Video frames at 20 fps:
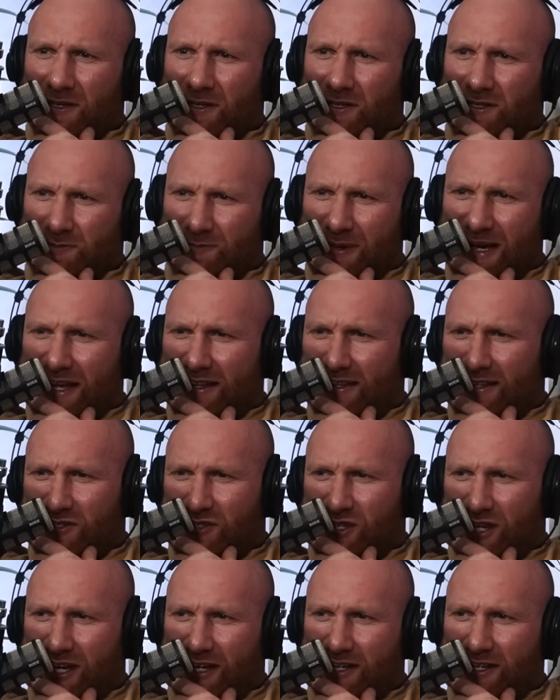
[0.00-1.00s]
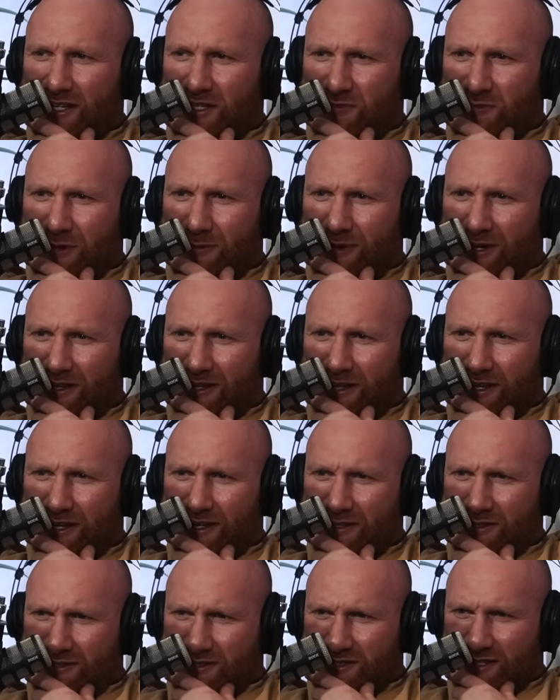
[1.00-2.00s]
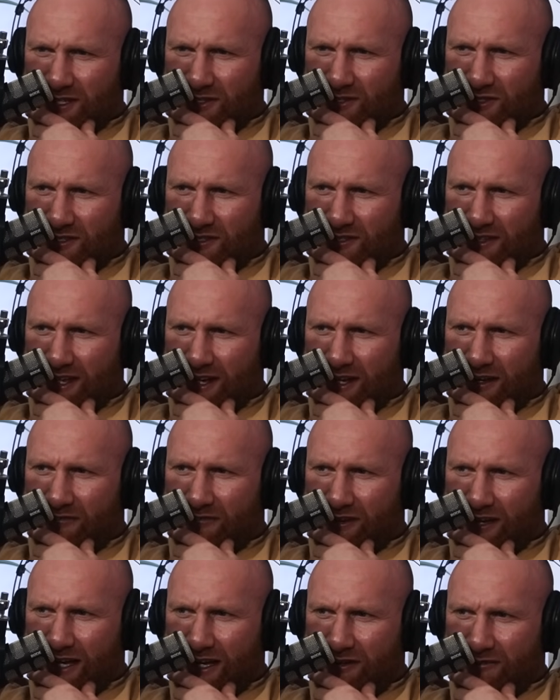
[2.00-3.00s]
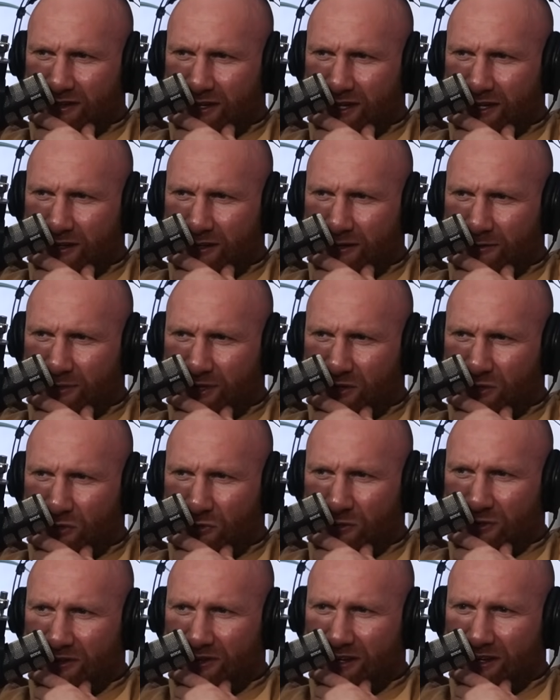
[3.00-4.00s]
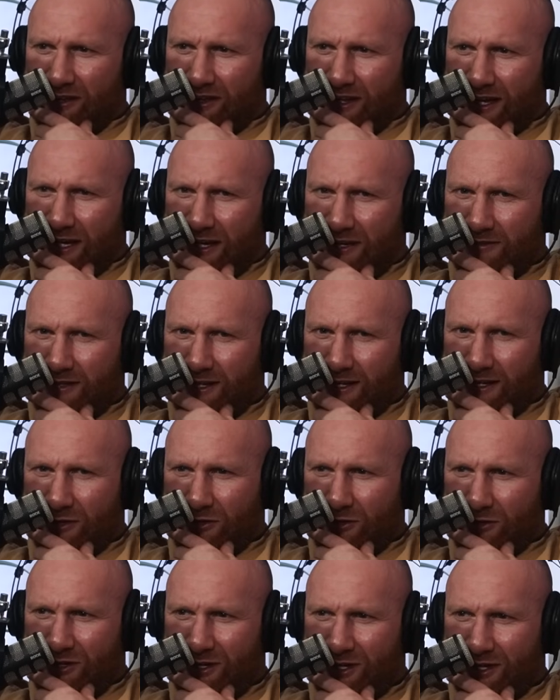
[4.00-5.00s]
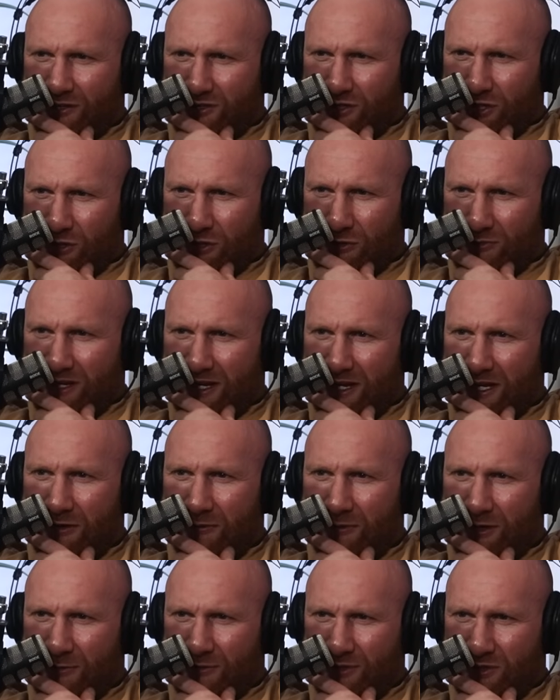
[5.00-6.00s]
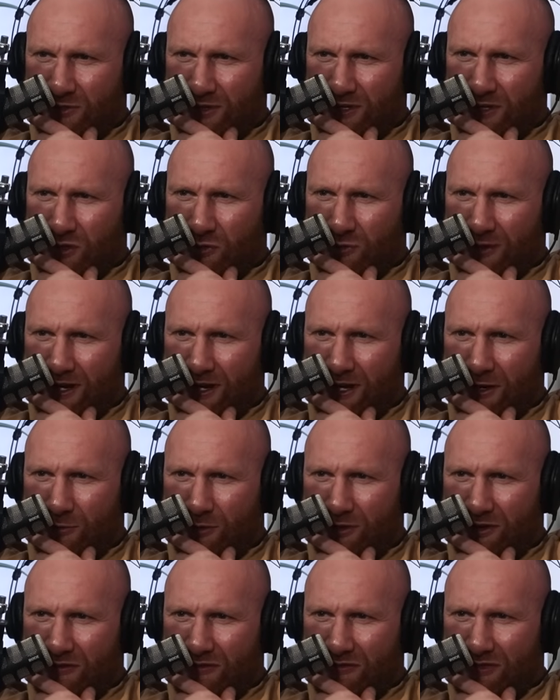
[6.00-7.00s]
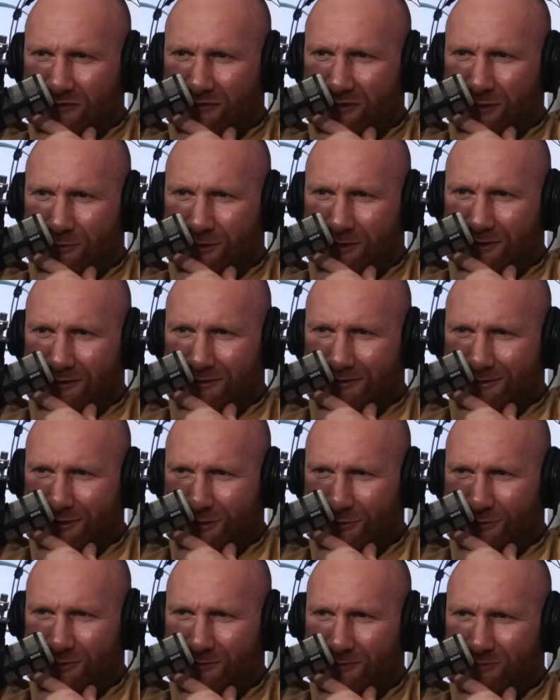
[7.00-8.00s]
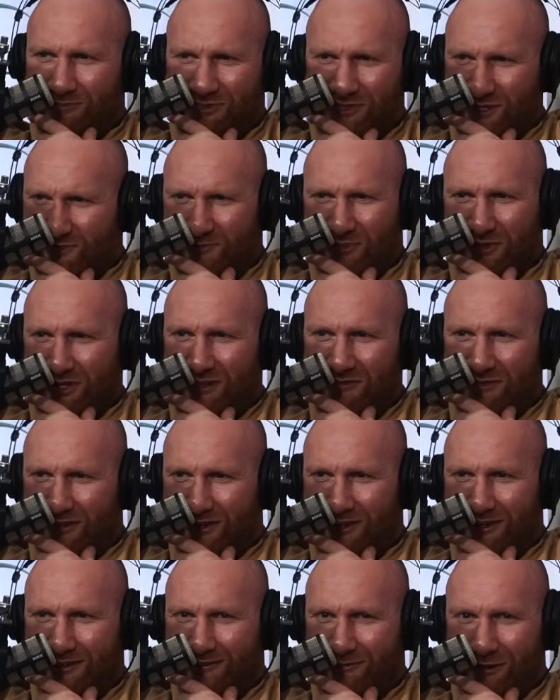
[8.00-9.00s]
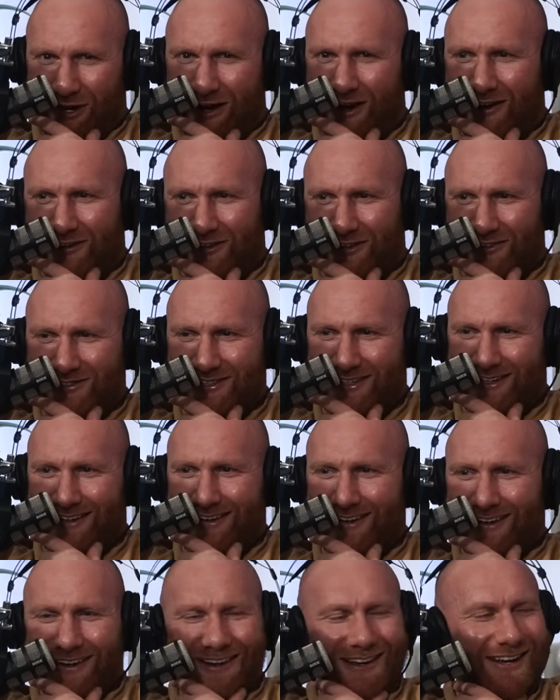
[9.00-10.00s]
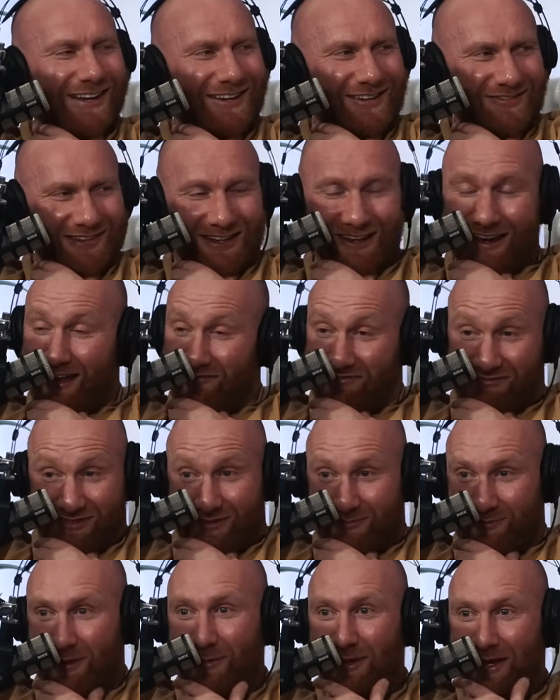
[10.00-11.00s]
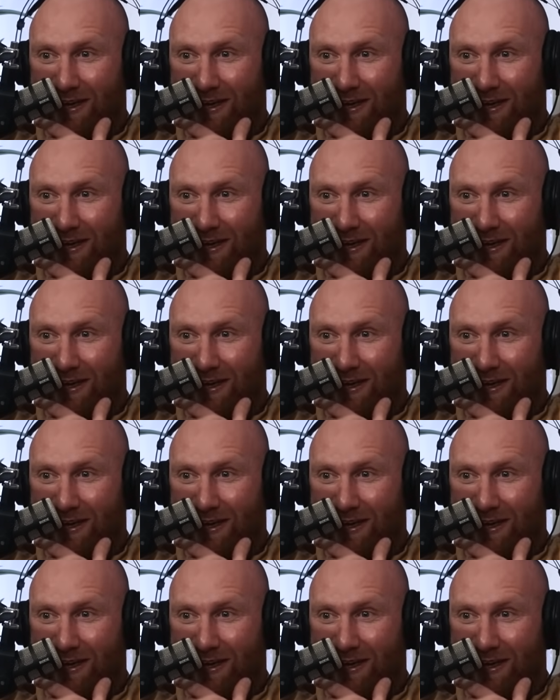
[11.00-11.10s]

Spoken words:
It's mad that Chinese women, like, say she's 35, right? But no word of a lie. Take a look at her. She could be anywhere between 21 and 51. And you would just believe her regardless, eh? You'd be like, maybe.